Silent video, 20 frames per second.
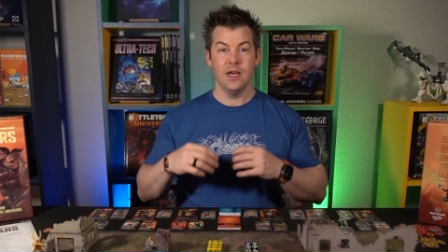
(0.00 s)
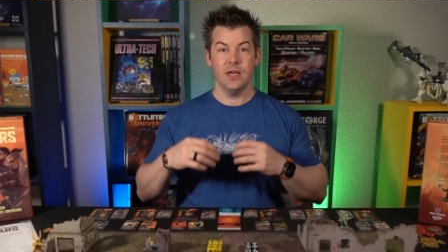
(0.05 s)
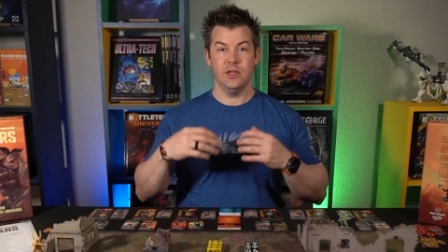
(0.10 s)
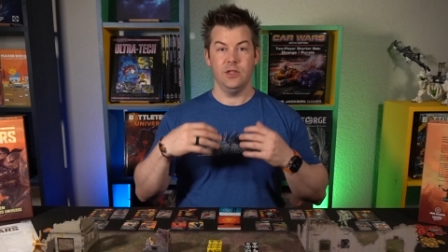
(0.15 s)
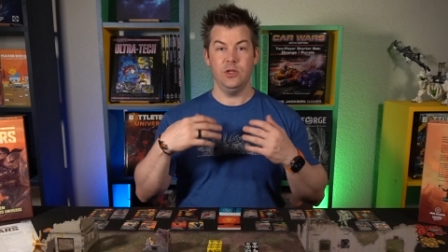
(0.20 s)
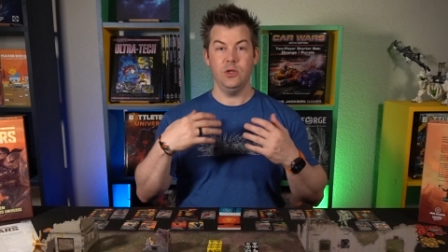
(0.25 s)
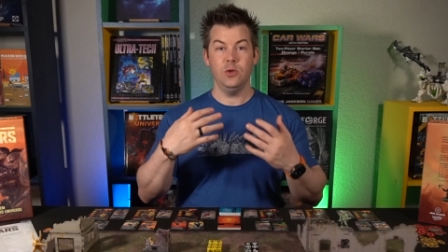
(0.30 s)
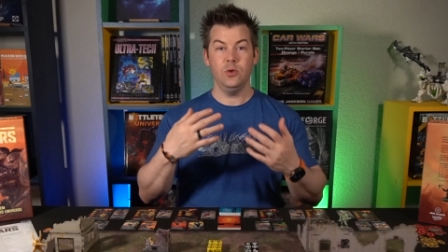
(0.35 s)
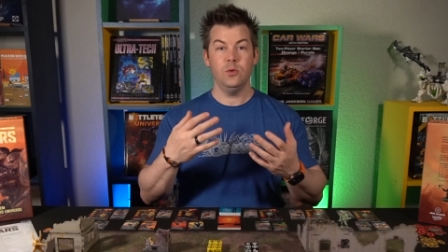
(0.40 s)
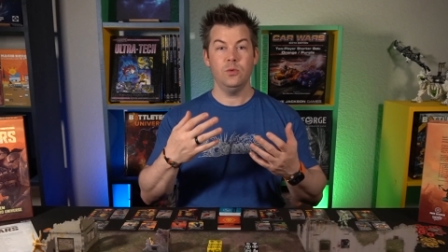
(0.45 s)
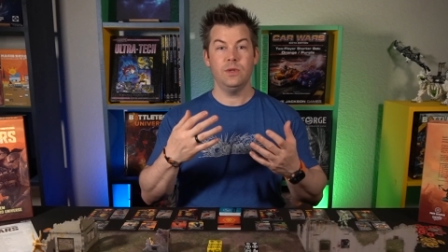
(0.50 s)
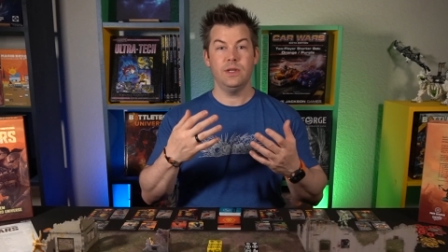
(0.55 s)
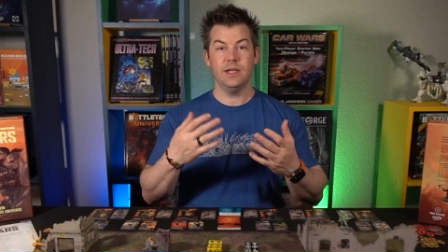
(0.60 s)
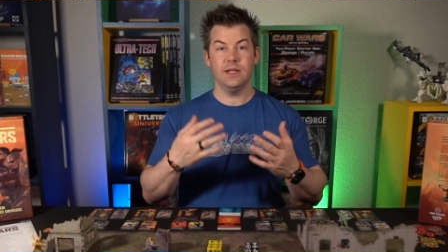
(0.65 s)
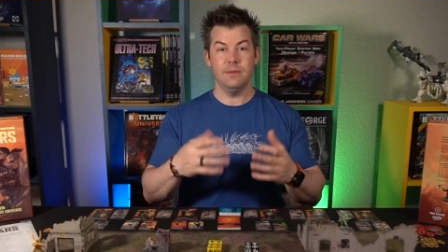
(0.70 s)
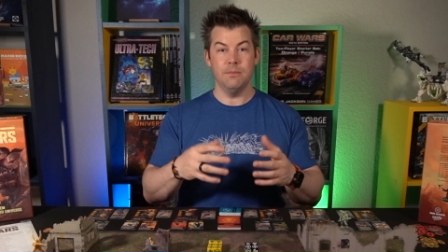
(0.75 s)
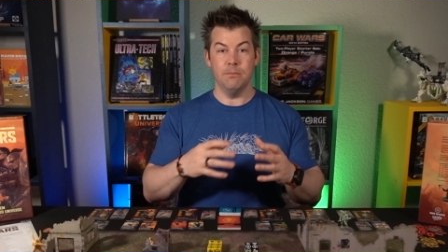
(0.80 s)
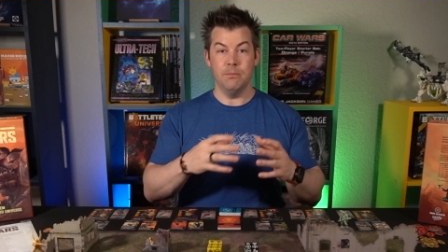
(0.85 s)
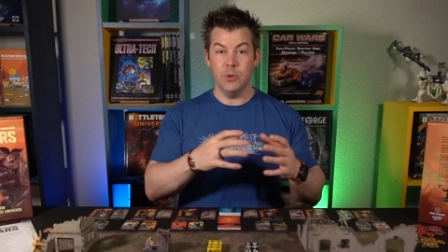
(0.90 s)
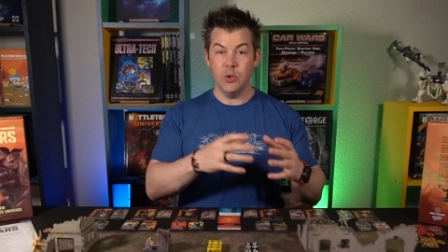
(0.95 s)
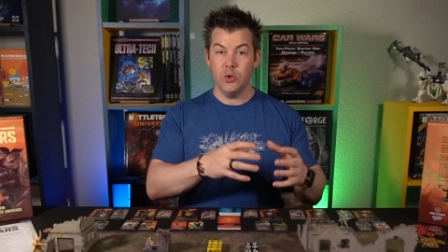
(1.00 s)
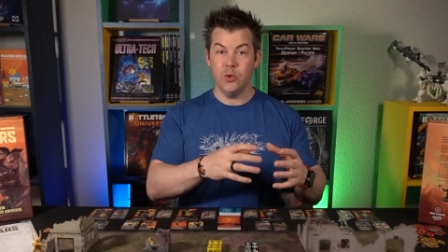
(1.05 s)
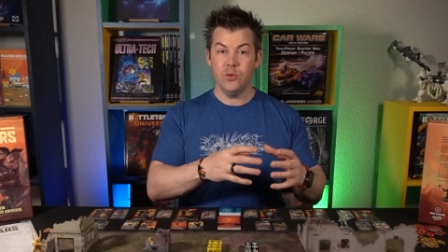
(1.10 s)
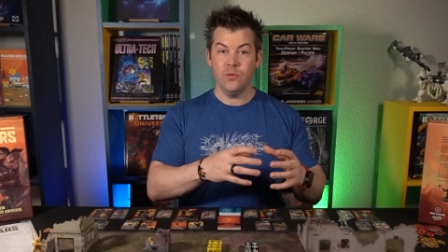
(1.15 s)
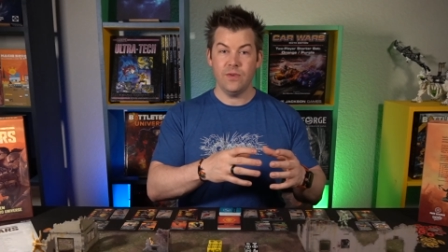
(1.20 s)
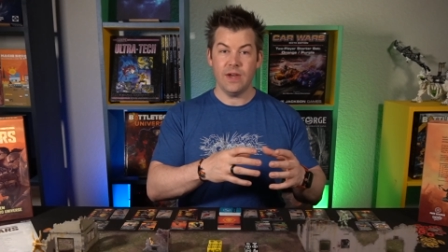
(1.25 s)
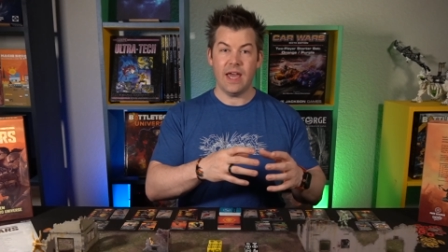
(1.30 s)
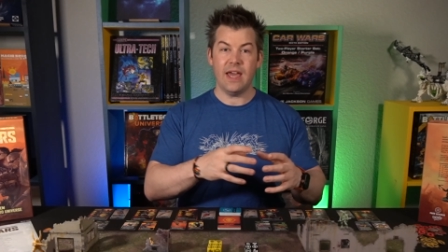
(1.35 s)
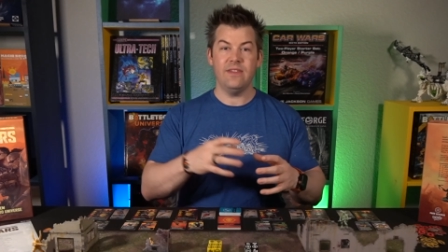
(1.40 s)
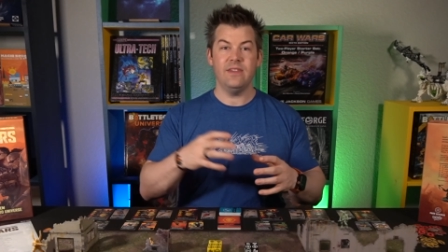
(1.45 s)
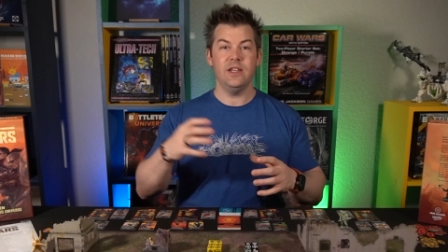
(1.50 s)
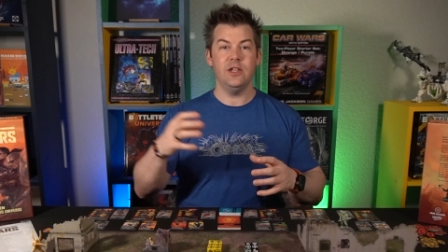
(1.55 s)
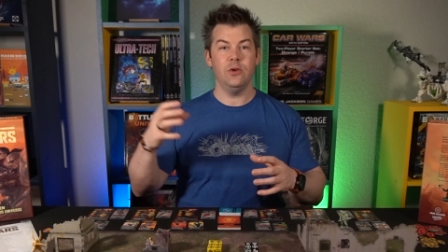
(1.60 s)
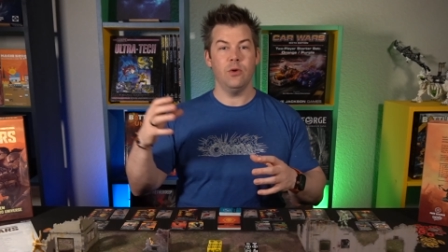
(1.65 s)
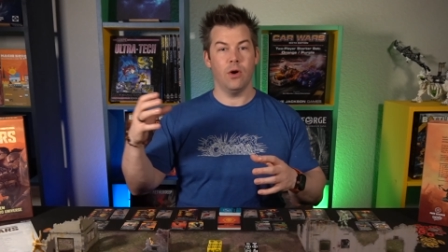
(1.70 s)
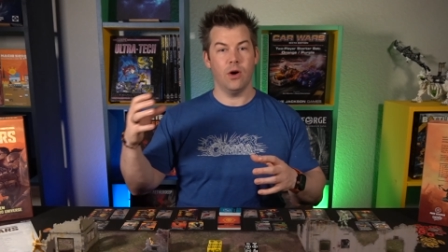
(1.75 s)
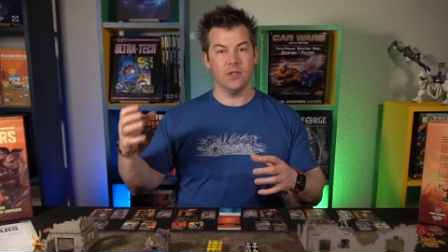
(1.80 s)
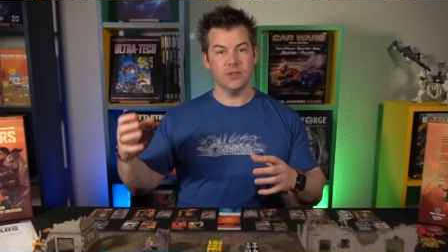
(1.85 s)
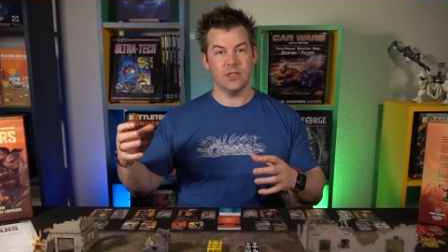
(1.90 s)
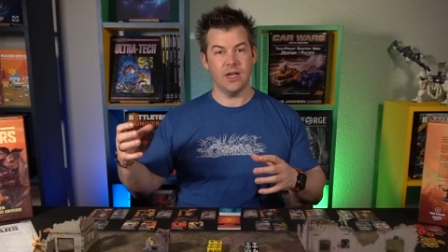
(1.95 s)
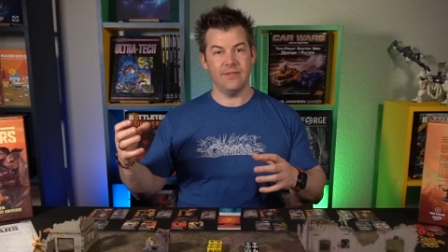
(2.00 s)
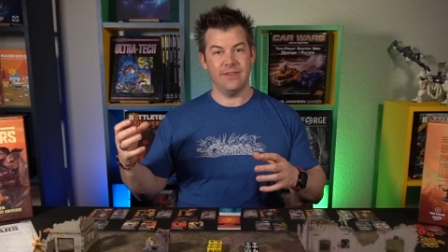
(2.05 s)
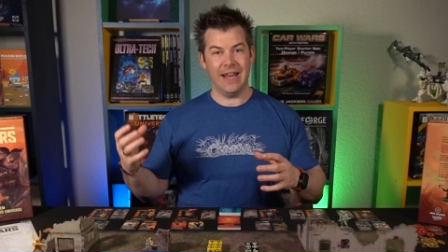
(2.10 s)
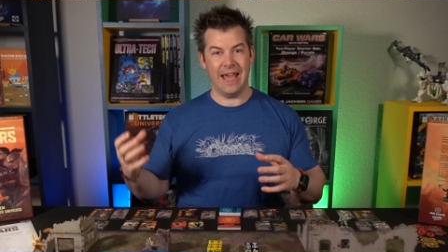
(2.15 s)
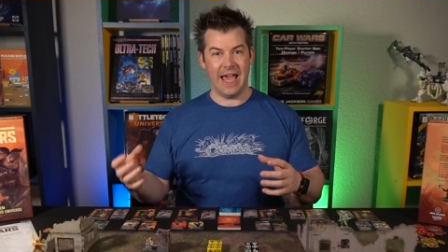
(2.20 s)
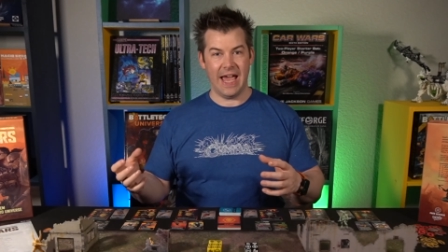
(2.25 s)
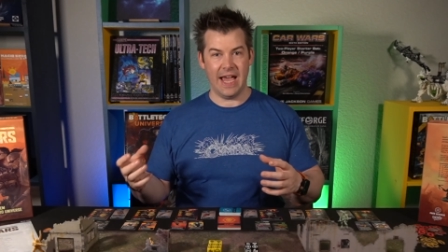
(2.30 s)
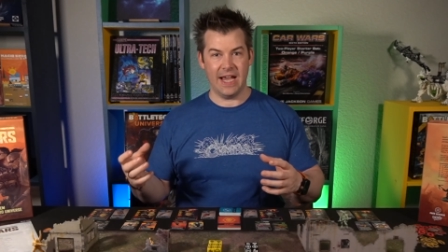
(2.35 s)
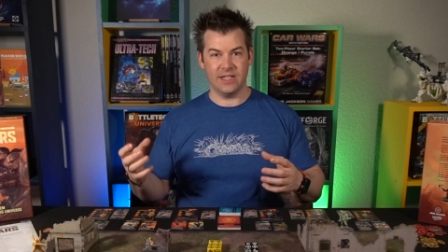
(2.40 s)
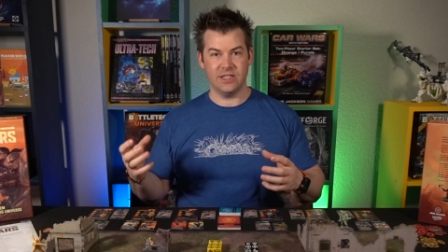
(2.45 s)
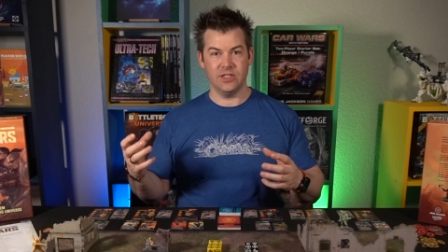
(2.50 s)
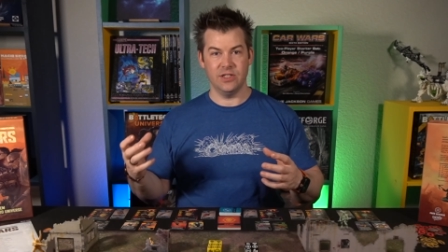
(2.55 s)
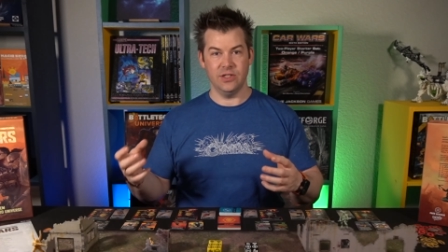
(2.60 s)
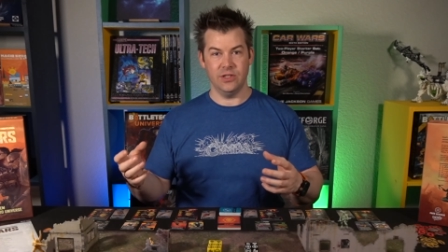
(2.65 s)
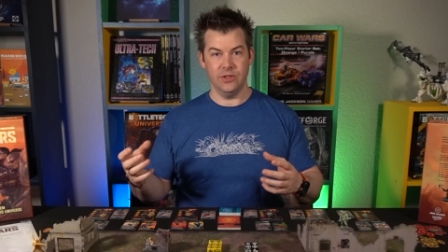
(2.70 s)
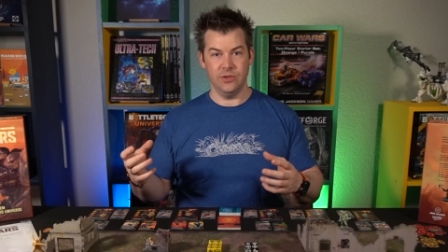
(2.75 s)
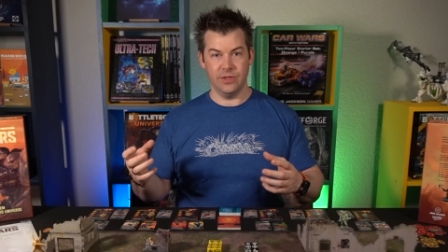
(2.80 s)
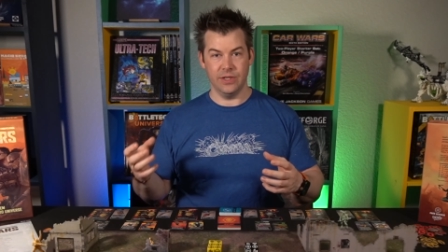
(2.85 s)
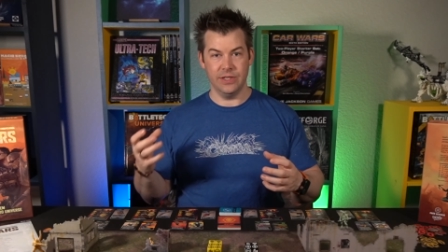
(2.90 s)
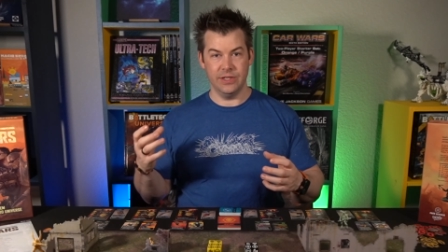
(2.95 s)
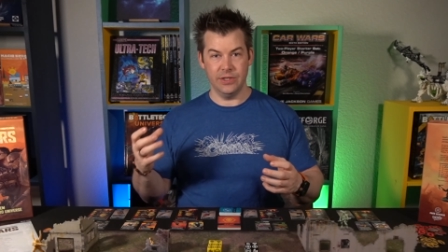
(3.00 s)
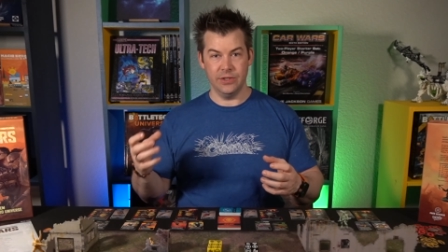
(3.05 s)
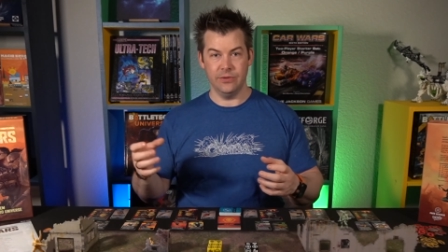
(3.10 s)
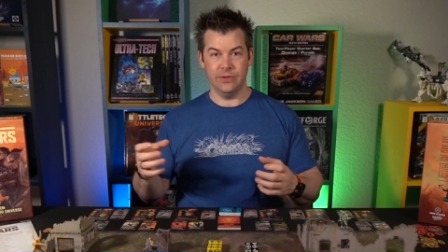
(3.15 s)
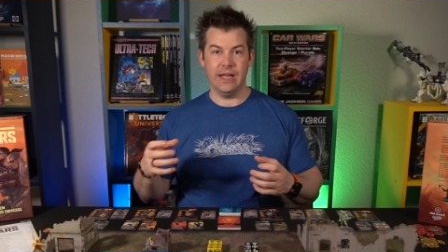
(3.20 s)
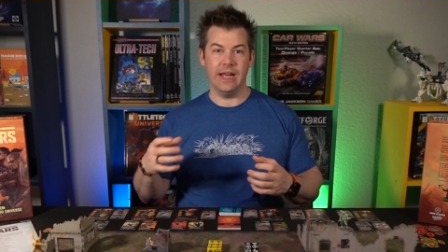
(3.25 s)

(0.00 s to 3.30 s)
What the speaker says: you can move, and then you also have an action that you can do.